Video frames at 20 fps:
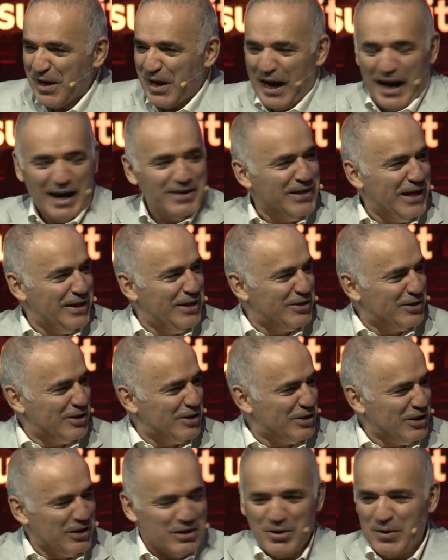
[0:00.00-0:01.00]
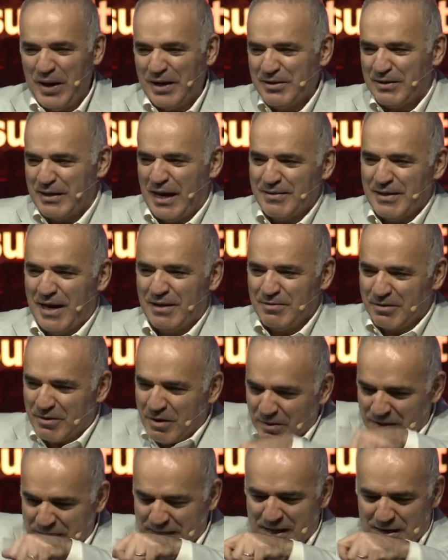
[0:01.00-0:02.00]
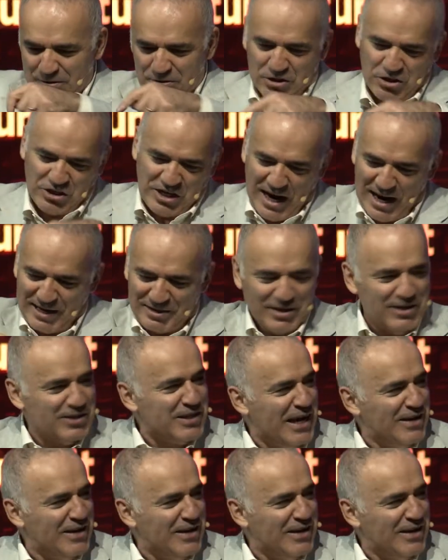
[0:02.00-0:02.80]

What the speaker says: and then it's just, you know, and then just cut it,